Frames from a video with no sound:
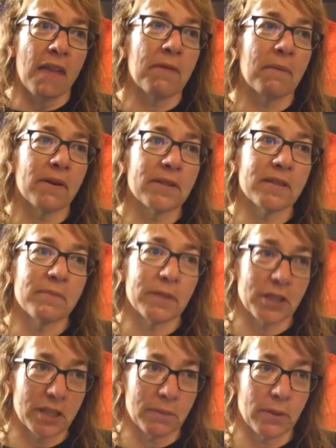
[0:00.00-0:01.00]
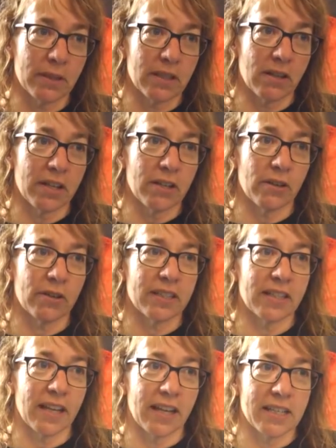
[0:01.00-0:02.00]
The most ambitious person I know is
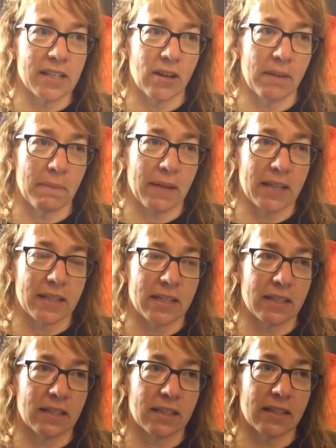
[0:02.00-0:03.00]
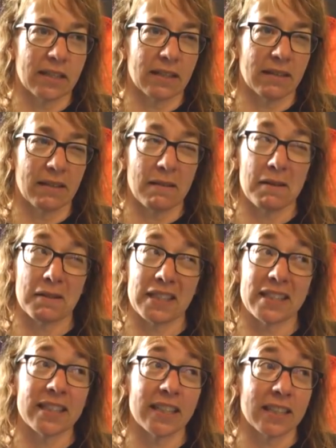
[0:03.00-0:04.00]
a lady I met
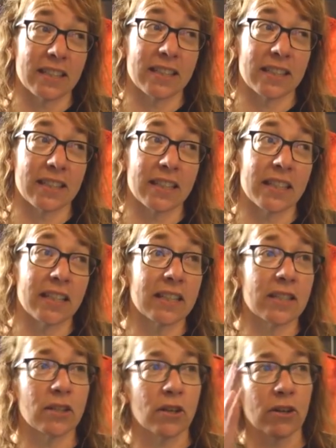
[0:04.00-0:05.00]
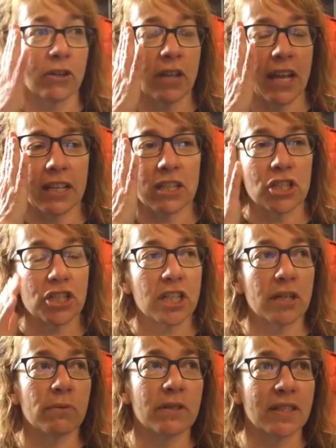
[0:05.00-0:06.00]
6 years ago, and
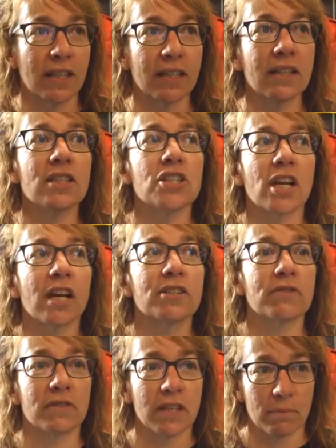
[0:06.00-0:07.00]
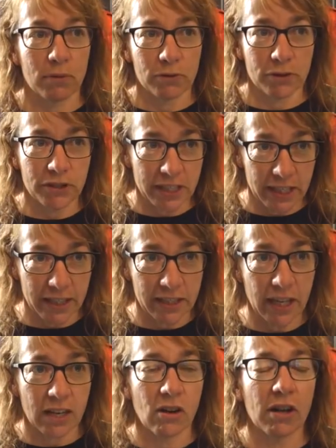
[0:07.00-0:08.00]
she was in charge of Netball New
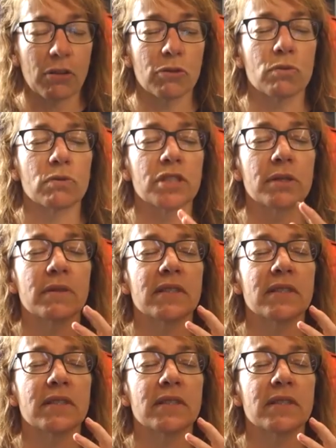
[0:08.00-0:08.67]
Zealand, and I thought she